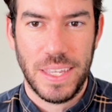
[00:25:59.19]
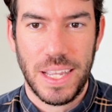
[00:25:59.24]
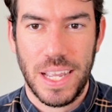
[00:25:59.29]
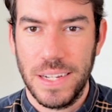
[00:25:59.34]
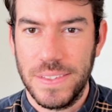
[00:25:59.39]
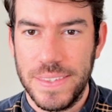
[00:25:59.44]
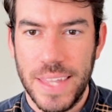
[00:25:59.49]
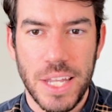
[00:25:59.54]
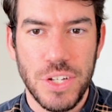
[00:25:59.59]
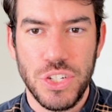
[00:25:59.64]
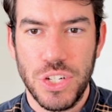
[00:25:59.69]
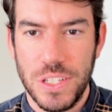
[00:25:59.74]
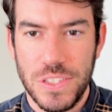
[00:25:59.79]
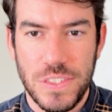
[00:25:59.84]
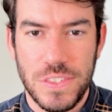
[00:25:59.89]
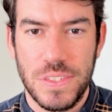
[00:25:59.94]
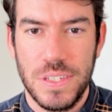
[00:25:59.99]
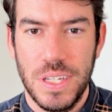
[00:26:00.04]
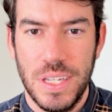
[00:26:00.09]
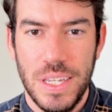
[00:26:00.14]
It's like, it's not
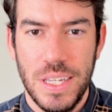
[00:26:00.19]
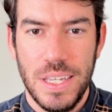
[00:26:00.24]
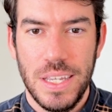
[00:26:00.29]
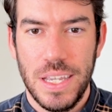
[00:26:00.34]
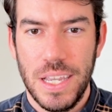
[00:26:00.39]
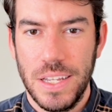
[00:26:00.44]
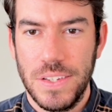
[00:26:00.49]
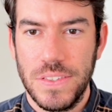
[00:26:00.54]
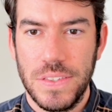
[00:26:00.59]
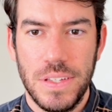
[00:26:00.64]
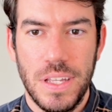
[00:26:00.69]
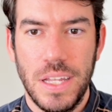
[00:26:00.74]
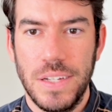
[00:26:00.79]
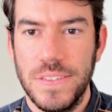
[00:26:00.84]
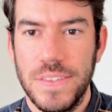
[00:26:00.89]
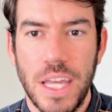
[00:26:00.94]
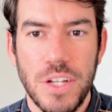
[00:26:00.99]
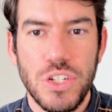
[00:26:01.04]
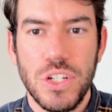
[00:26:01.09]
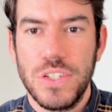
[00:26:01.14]
just
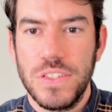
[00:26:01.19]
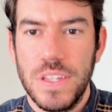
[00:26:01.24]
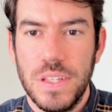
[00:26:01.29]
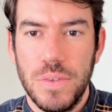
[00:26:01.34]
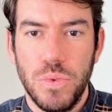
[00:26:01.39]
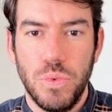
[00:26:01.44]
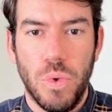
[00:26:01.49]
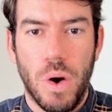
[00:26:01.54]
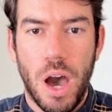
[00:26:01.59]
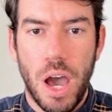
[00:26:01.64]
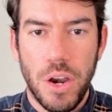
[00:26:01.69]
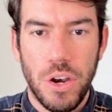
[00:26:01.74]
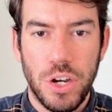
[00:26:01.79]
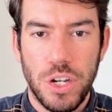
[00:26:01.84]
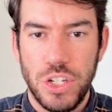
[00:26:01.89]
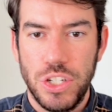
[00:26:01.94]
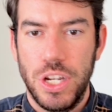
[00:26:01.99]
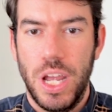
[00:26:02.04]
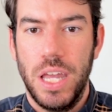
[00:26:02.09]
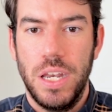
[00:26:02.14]

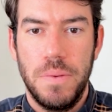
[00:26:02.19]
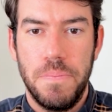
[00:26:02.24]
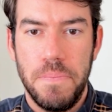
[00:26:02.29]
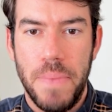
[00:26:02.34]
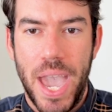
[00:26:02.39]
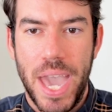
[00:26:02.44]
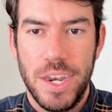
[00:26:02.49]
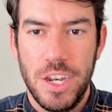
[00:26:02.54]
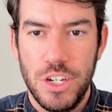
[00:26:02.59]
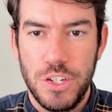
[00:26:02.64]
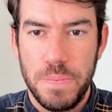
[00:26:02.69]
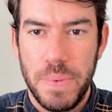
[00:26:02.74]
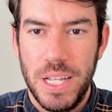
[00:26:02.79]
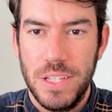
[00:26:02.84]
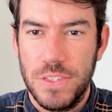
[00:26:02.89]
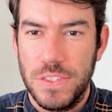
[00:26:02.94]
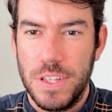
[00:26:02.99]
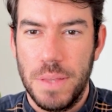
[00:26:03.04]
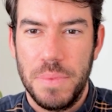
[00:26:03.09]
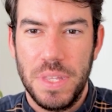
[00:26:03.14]
watershed
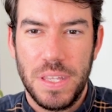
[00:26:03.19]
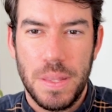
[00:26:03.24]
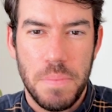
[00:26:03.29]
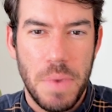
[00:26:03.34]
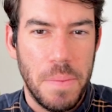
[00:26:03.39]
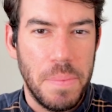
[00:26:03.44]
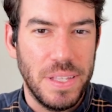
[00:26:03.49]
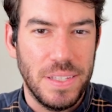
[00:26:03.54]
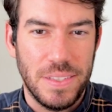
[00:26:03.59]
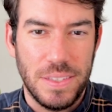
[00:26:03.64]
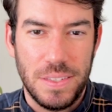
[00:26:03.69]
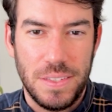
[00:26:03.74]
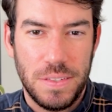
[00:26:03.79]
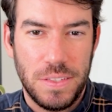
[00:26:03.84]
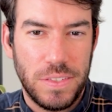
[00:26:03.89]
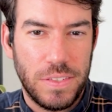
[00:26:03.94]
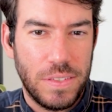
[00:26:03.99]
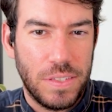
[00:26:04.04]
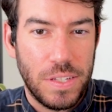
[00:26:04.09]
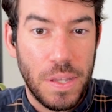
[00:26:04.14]
management, something that maybe
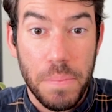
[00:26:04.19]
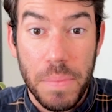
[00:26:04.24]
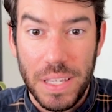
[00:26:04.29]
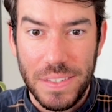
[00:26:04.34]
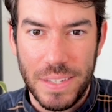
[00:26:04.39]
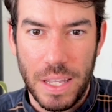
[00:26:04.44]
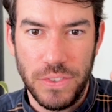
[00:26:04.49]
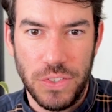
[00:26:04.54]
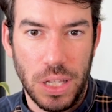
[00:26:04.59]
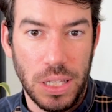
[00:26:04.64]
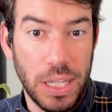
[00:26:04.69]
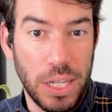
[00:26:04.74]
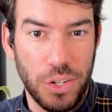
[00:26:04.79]
to me sounds a